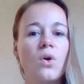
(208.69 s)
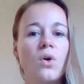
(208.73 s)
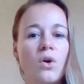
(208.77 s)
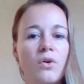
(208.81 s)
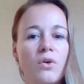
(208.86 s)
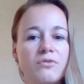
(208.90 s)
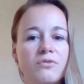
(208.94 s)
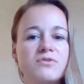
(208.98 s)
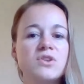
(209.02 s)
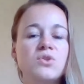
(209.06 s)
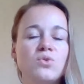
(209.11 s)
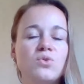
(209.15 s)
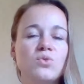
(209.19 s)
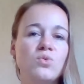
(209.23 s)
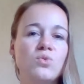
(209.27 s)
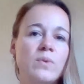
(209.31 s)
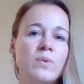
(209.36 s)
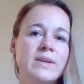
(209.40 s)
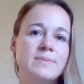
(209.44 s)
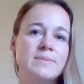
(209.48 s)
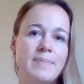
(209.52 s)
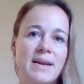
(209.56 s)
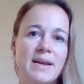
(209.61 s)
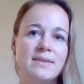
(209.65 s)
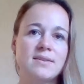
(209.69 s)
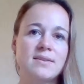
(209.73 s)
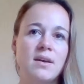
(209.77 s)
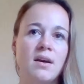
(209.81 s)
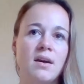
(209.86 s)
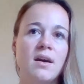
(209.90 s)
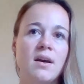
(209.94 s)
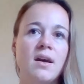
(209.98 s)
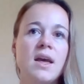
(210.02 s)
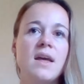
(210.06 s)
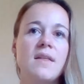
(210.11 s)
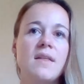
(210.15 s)
often always
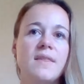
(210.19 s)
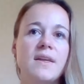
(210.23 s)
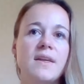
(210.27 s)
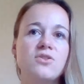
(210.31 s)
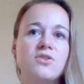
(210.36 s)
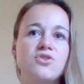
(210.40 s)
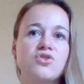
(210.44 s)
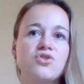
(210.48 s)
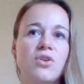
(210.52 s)
better than